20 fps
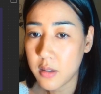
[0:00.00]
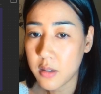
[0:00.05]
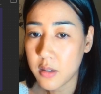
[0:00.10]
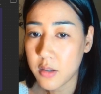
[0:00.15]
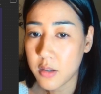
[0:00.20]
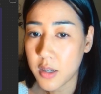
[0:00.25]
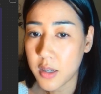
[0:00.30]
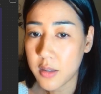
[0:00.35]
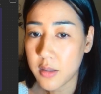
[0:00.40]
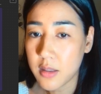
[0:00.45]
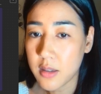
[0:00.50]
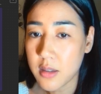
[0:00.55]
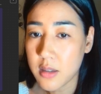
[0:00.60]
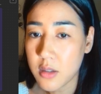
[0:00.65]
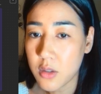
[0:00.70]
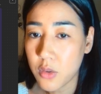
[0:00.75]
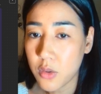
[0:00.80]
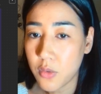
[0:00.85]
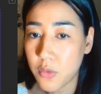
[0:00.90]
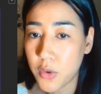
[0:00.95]
connect this
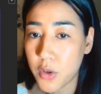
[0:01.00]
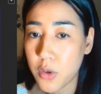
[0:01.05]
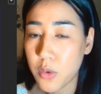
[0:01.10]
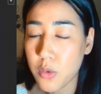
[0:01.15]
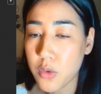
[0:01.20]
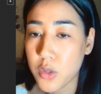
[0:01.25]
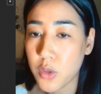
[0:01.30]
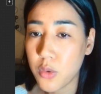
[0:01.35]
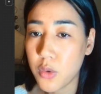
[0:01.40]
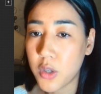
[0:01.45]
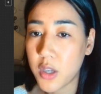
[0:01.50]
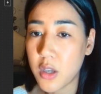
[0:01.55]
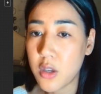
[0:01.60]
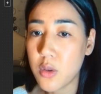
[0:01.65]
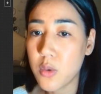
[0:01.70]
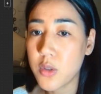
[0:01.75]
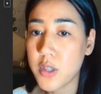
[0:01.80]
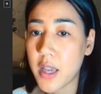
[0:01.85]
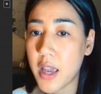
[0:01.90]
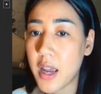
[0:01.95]
to the flow. So you can
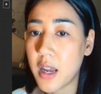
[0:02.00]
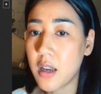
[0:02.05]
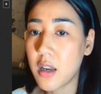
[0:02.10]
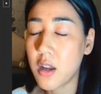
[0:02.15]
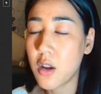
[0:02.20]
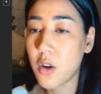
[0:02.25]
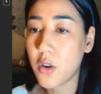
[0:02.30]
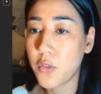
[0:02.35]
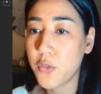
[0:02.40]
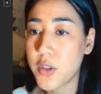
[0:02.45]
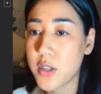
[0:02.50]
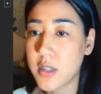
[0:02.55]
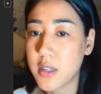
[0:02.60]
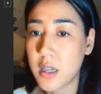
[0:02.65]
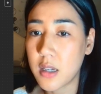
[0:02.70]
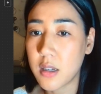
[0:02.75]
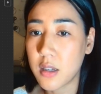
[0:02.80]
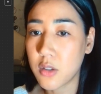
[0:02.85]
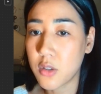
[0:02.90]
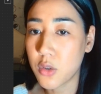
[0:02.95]
use any of the
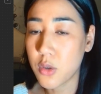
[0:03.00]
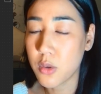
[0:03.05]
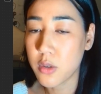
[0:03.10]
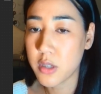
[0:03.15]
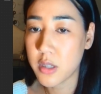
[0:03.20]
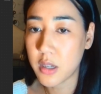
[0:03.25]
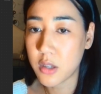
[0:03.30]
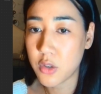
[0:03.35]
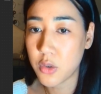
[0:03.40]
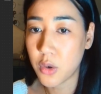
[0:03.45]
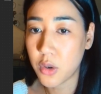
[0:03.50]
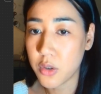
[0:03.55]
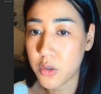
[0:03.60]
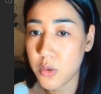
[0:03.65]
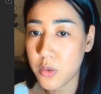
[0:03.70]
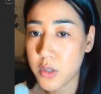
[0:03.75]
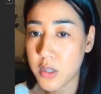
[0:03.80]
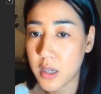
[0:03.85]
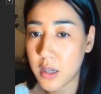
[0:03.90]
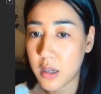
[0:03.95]
sending tools that you are
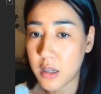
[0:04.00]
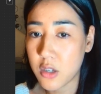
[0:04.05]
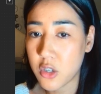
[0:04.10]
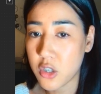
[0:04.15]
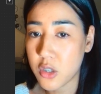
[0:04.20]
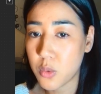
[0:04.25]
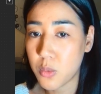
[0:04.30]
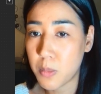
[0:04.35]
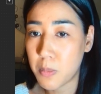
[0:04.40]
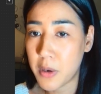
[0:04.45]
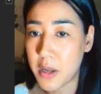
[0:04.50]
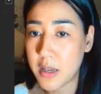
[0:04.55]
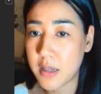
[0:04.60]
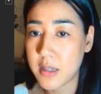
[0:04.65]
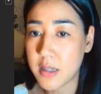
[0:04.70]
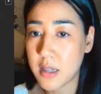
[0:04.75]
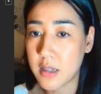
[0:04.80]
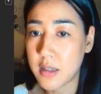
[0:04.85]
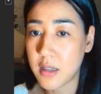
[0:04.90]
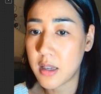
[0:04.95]
using and just
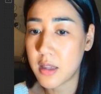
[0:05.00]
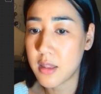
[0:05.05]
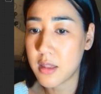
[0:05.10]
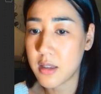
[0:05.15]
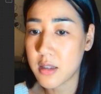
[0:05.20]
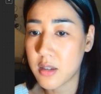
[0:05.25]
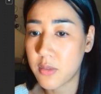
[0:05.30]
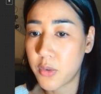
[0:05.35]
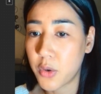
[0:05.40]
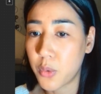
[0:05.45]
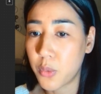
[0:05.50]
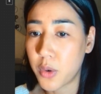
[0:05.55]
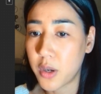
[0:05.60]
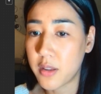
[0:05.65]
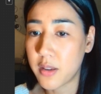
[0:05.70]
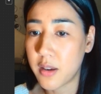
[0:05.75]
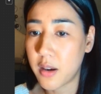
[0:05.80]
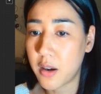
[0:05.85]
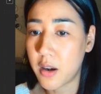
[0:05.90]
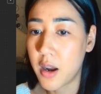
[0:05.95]
replace it in this flow
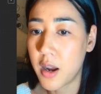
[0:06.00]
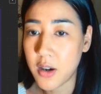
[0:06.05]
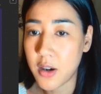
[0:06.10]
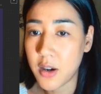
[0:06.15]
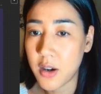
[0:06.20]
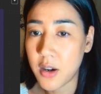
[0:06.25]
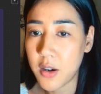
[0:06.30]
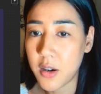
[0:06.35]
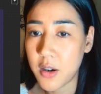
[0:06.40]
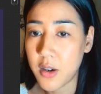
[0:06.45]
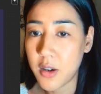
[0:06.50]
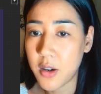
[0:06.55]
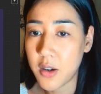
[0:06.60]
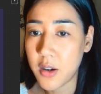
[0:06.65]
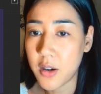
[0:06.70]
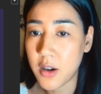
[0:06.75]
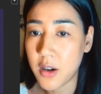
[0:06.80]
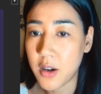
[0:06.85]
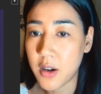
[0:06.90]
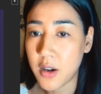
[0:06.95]
right here. And in the
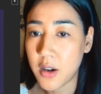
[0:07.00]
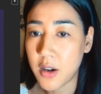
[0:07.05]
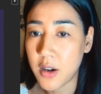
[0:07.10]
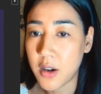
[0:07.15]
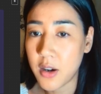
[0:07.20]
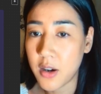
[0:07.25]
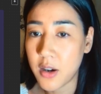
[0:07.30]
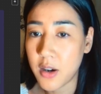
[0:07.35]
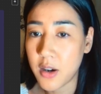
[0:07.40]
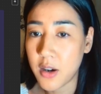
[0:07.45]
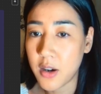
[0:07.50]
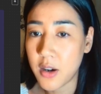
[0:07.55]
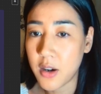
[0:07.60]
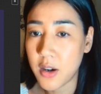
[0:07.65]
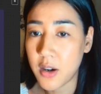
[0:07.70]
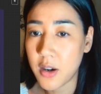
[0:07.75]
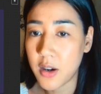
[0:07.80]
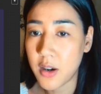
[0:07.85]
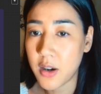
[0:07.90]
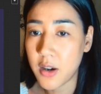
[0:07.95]
next video, I'm going
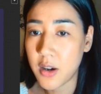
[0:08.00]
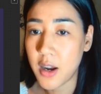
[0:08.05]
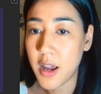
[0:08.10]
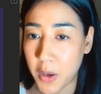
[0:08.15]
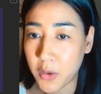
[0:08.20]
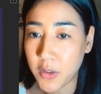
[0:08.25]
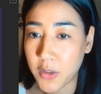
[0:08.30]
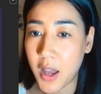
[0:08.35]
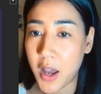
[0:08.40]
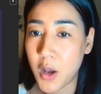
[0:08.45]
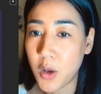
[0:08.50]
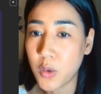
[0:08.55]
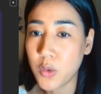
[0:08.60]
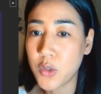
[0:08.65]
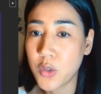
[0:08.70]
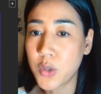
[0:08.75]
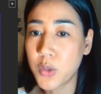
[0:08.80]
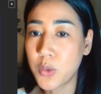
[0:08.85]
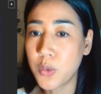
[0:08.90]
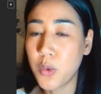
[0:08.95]
to talk about how
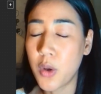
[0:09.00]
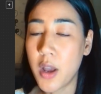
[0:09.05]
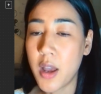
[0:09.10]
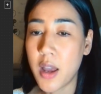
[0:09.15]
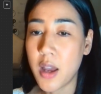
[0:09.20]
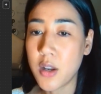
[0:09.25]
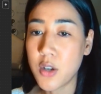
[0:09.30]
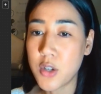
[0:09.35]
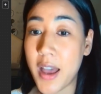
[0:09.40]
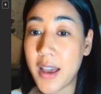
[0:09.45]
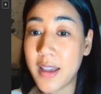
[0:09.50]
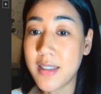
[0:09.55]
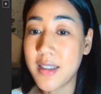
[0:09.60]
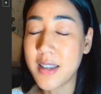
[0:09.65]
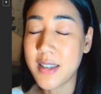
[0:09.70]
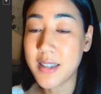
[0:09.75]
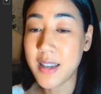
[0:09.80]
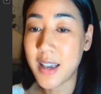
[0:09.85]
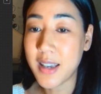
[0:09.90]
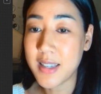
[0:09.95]
to add
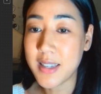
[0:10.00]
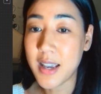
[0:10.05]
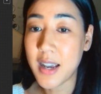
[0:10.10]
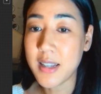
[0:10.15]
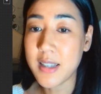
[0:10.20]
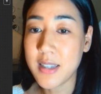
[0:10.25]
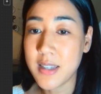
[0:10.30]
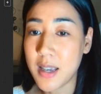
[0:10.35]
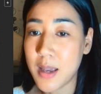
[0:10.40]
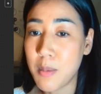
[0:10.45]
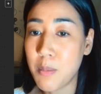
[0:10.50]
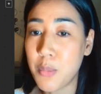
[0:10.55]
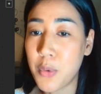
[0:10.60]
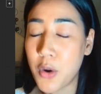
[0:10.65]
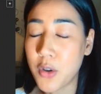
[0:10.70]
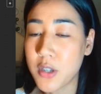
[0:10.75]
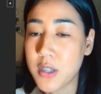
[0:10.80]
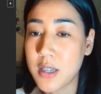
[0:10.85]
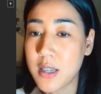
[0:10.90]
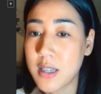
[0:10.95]
this exact same
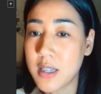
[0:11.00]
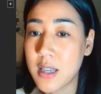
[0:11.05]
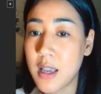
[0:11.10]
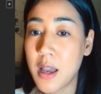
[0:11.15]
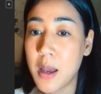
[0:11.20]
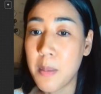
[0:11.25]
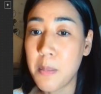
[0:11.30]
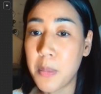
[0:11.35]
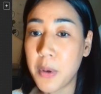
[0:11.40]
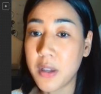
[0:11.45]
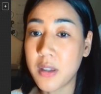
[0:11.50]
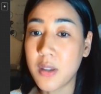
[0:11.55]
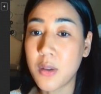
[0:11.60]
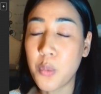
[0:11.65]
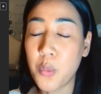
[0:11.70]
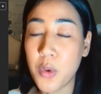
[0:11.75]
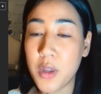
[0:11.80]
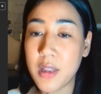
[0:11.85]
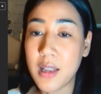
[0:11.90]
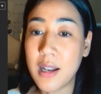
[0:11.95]
process, but
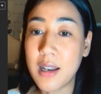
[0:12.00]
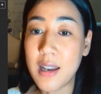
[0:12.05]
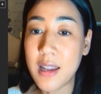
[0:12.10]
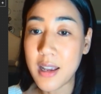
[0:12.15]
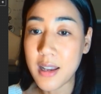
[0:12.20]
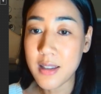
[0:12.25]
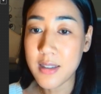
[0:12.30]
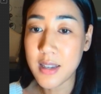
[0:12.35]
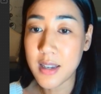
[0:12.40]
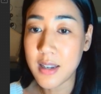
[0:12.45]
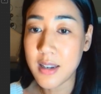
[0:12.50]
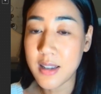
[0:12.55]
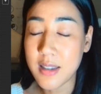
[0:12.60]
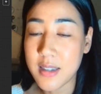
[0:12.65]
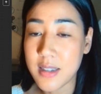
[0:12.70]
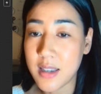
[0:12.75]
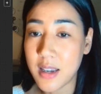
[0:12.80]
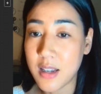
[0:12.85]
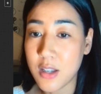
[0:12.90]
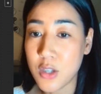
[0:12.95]
with LinkedIn
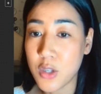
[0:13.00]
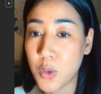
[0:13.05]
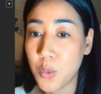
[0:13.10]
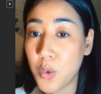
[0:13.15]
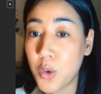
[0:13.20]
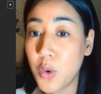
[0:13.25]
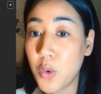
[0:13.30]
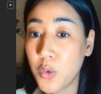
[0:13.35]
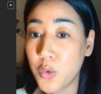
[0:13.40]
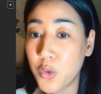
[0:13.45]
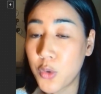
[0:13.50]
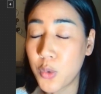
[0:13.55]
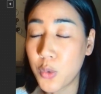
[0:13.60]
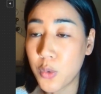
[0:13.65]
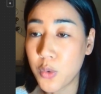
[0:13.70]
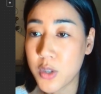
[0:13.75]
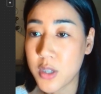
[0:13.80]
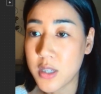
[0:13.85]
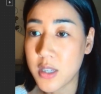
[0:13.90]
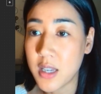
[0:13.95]
instead. So we're going
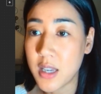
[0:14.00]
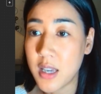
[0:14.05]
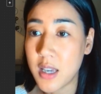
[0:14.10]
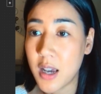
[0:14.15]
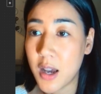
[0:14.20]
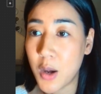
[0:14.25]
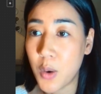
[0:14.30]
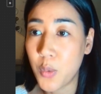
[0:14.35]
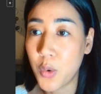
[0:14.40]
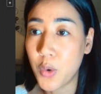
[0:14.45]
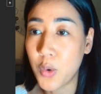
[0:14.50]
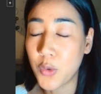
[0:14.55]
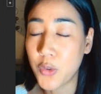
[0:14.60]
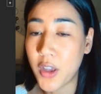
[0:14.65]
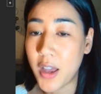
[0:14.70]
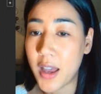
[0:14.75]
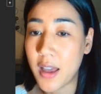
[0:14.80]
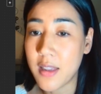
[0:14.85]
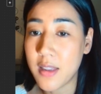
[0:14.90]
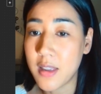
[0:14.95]
to see how we're going
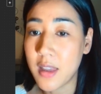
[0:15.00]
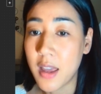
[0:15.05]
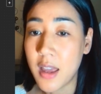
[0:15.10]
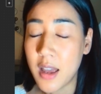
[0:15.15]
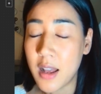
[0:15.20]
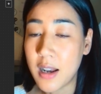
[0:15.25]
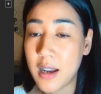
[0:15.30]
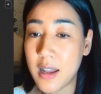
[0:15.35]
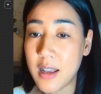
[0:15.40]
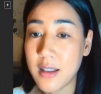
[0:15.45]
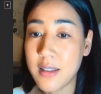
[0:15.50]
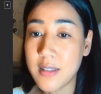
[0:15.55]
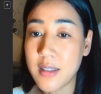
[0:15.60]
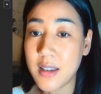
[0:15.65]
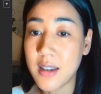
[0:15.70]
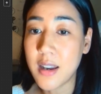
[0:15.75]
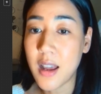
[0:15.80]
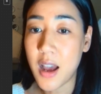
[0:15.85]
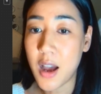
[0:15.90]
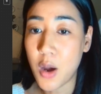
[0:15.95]
to add
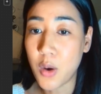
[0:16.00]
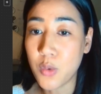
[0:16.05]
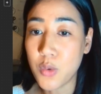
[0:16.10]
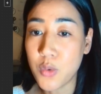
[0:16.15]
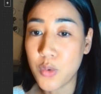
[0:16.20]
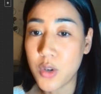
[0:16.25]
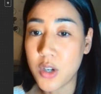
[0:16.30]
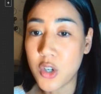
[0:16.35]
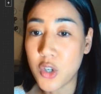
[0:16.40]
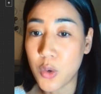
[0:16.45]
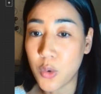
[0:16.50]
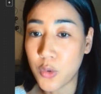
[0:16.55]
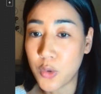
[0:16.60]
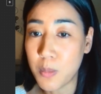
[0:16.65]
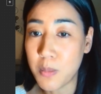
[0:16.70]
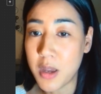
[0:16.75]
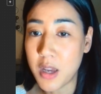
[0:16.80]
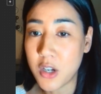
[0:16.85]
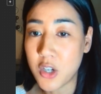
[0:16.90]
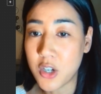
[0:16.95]
LinkedIn outreach
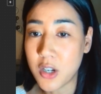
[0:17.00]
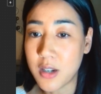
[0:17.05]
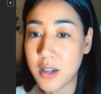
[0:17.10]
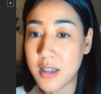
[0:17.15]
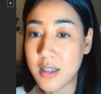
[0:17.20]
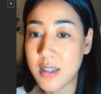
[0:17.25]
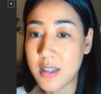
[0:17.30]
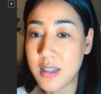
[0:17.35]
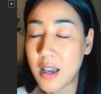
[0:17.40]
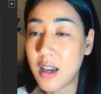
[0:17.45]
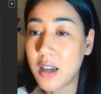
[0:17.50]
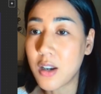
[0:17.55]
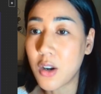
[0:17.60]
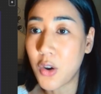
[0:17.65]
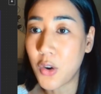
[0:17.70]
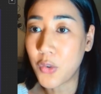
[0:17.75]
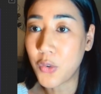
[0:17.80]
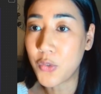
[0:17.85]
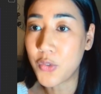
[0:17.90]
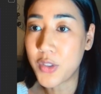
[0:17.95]
automation inside
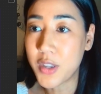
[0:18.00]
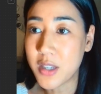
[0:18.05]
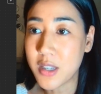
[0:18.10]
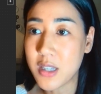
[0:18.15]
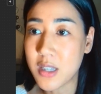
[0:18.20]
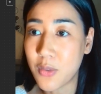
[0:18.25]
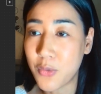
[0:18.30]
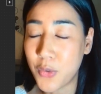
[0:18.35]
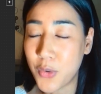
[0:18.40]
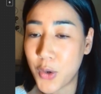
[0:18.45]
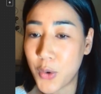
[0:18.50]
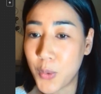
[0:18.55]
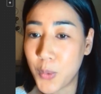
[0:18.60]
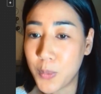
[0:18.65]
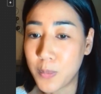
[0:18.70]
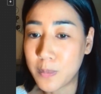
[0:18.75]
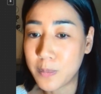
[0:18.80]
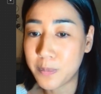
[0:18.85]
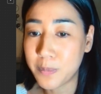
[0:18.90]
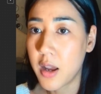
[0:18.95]
of this flow.
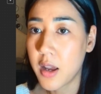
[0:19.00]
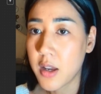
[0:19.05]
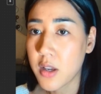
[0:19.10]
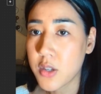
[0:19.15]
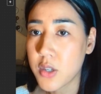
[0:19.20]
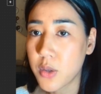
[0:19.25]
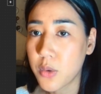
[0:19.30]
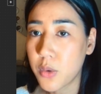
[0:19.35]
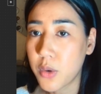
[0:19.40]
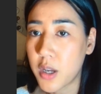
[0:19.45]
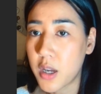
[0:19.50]
So